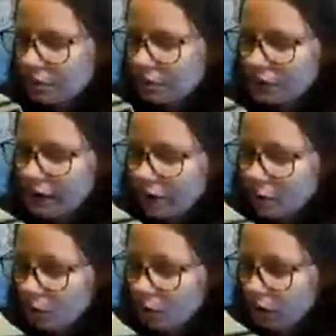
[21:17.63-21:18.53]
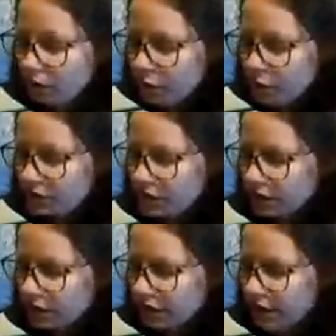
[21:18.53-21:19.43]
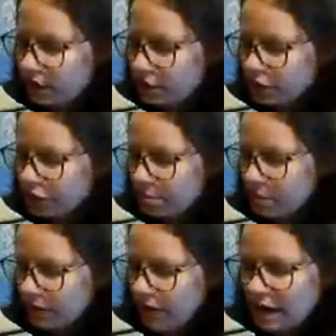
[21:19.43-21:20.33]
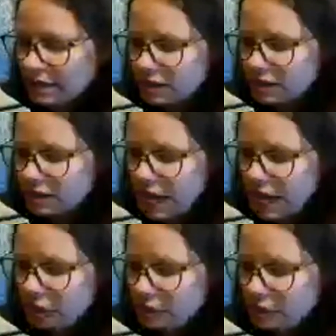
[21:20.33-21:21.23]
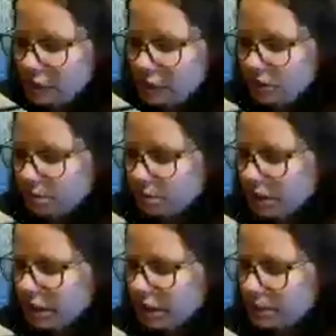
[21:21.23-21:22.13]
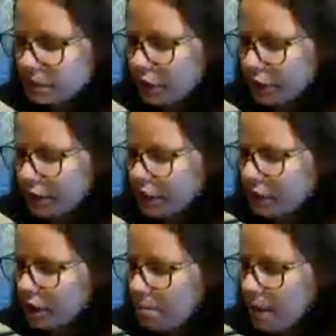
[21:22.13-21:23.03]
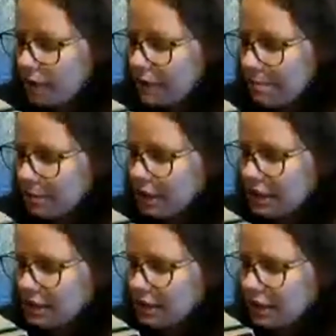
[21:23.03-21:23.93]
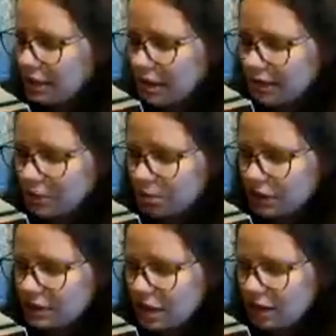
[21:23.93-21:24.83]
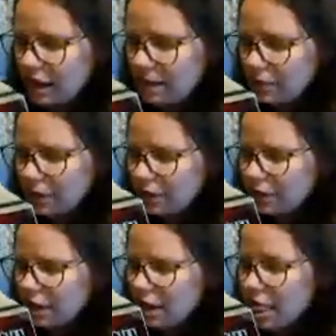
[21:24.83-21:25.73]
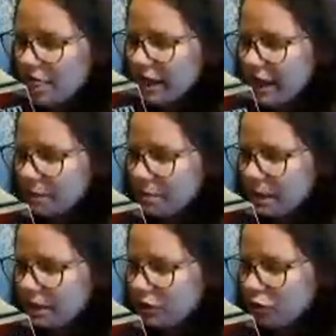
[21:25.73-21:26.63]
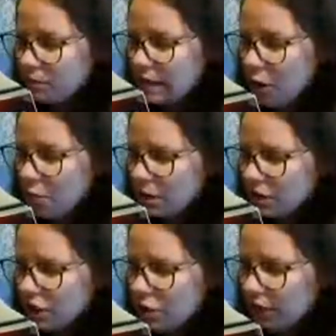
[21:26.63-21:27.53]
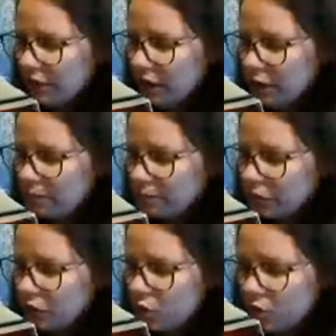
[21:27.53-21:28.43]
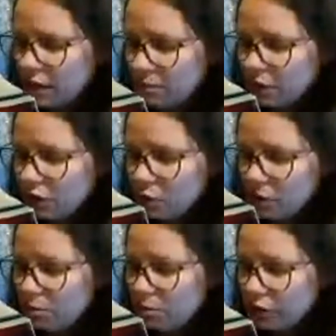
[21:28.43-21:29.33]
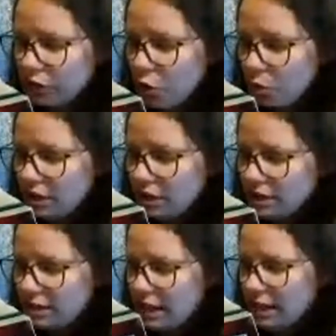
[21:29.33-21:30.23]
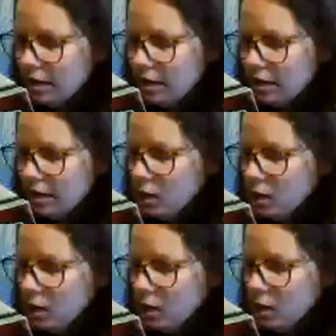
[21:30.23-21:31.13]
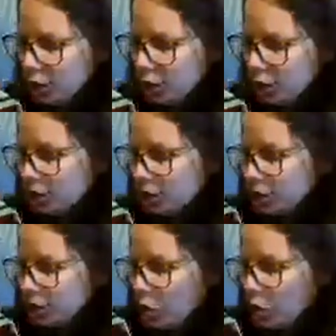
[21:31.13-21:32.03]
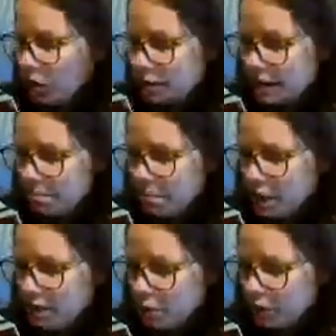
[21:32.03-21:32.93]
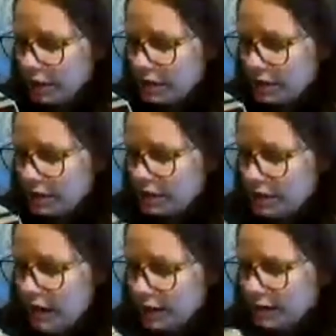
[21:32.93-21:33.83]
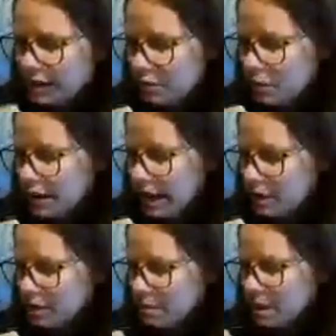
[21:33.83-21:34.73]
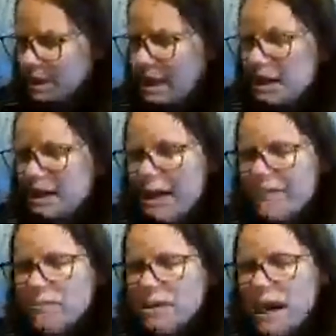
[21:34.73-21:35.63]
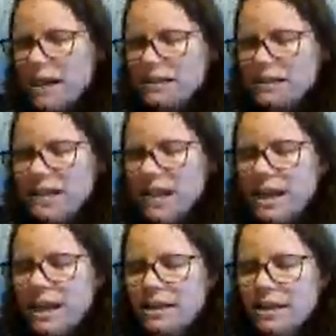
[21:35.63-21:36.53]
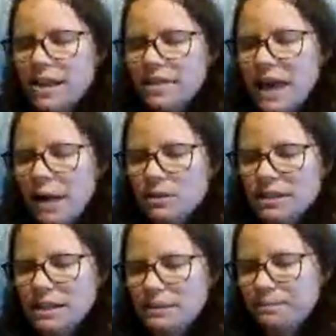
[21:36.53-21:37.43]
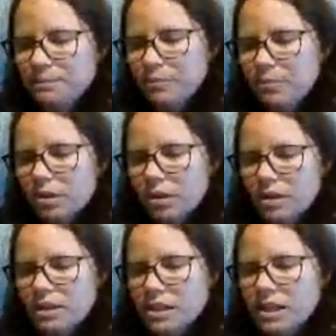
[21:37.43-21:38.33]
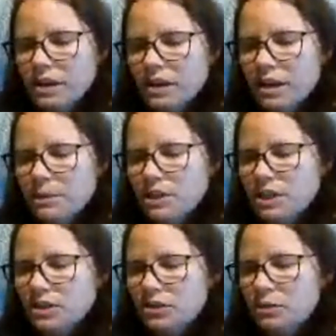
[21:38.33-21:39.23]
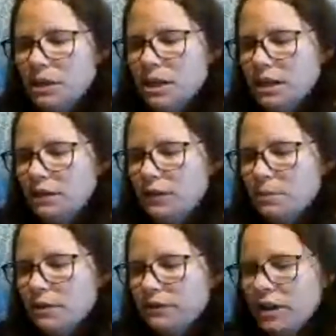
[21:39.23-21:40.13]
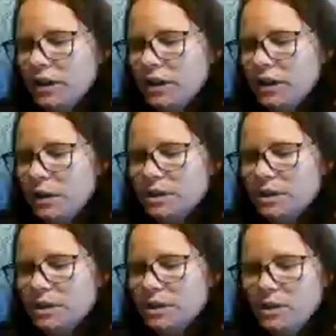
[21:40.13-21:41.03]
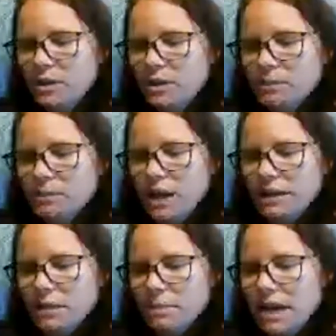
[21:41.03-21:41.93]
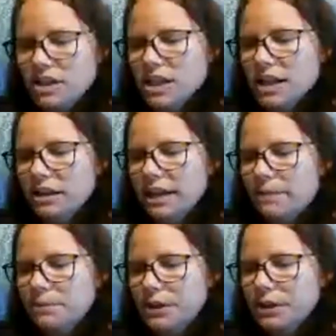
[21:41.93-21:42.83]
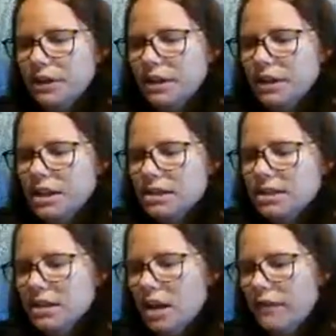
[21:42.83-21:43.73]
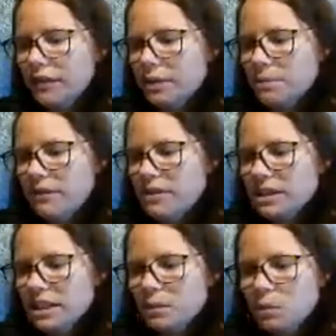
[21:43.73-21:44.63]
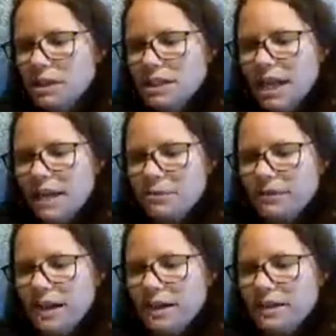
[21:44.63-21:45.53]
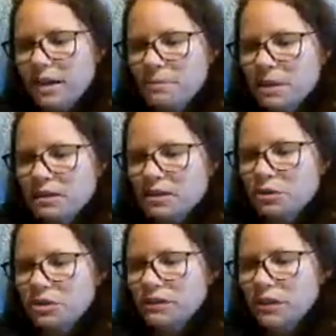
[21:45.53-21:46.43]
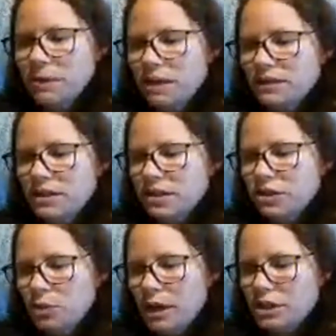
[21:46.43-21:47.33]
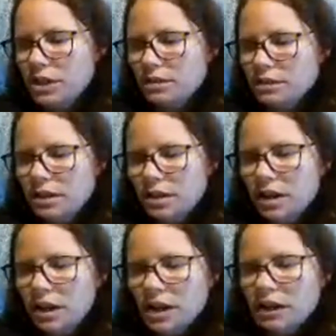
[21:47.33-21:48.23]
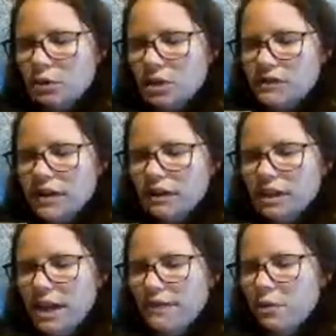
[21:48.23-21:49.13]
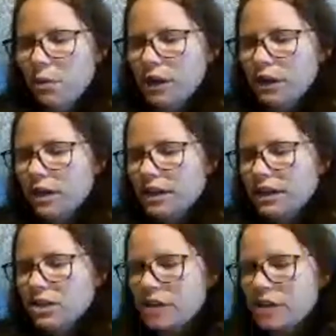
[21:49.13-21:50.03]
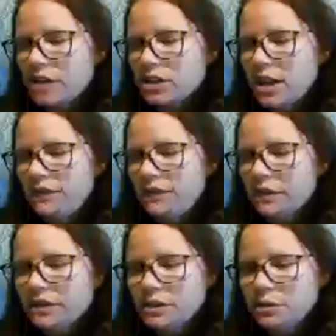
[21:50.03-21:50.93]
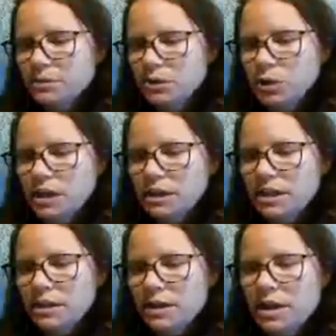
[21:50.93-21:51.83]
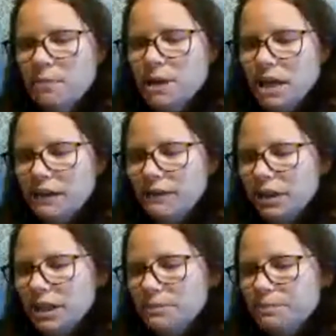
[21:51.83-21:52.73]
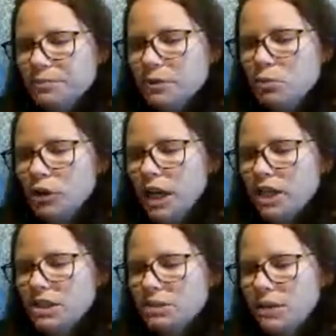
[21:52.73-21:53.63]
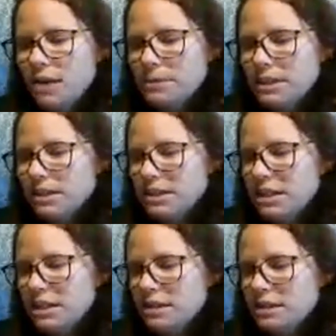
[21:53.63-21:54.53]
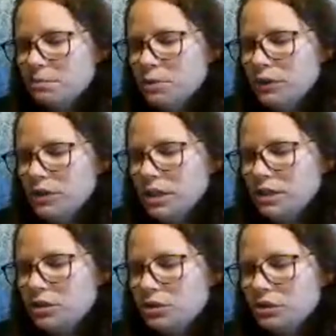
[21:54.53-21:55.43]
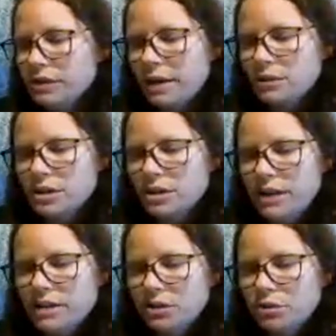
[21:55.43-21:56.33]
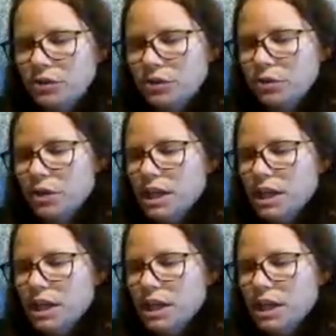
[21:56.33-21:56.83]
Around the world, viewers suddenly found the gripping Fox and Sky News image completely obscured by a rapidly descending Denver police helicopter. The cameraman zoomed out, but to no avail. No camera, no reporter, no one could see what was unfolding. No one except Bud Norris and his colleagues at the White House, Pentagon, FBI, CIA. That was it. The secure images streaming in from the front-mounted video camera on the Apache helicopter, still hovering above the scene, once again providing them exclusive command of the situation. Norris finally gave the word, and the extraction effort resumed, quickly but carefully. More agents with M16s moved in to surround the rescue crew.